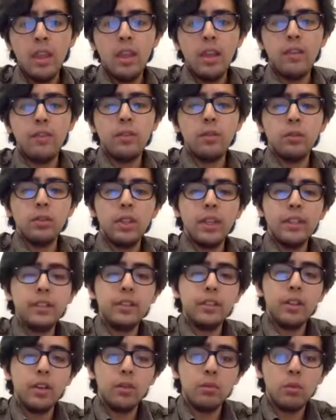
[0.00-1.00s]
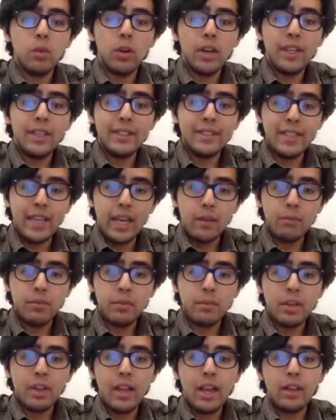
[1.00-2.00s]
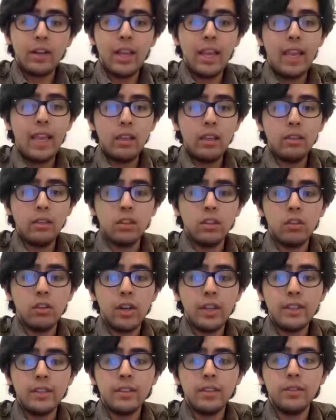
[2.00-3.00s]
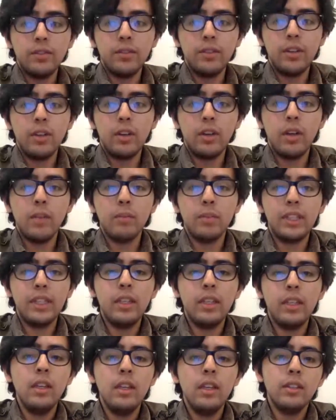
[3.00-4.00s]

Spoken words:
If you'd like to go more in depth about how to handle a crisis for your company,